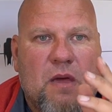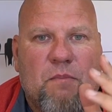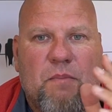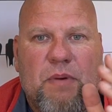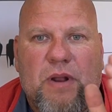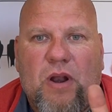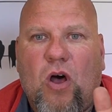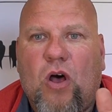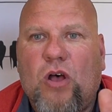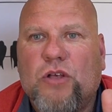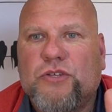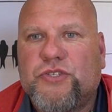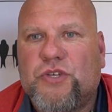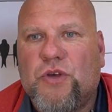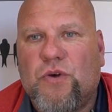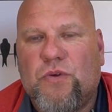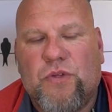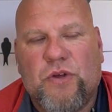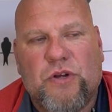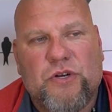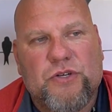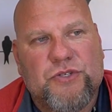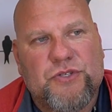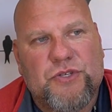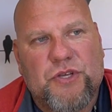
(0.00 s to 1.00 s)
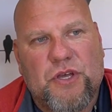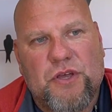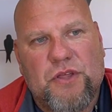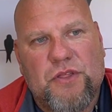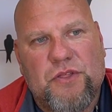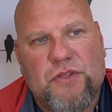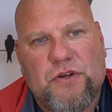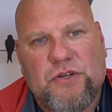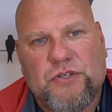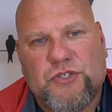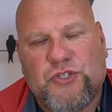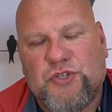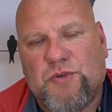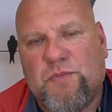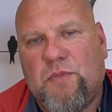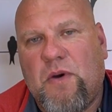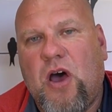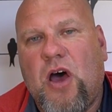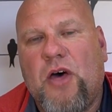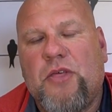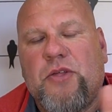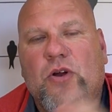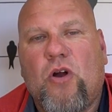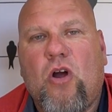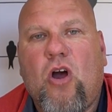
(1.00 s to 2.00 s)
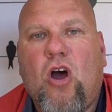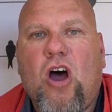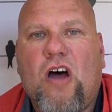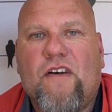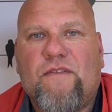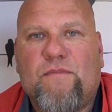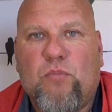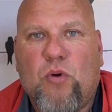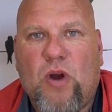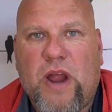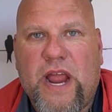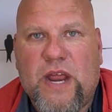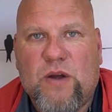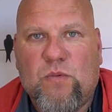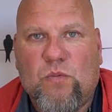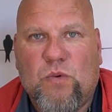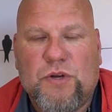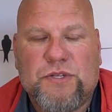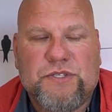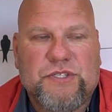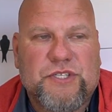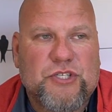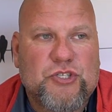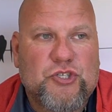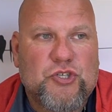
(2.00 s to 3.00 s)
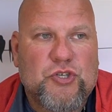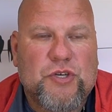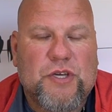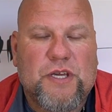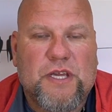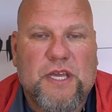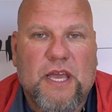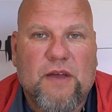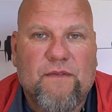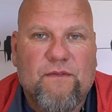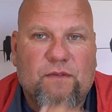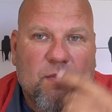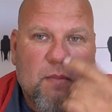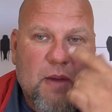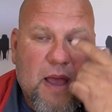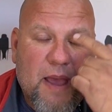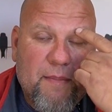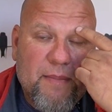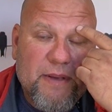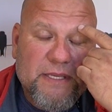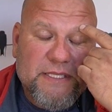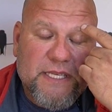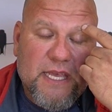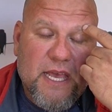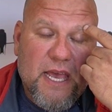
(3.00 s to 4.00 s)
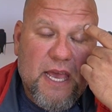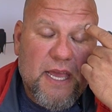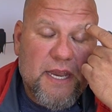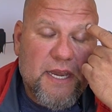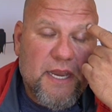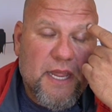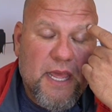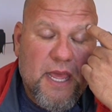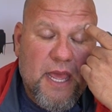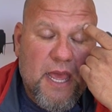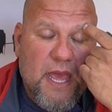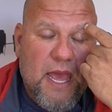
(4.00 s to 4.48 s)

but also there's there's some other off-brand ones that you can get from Amazon.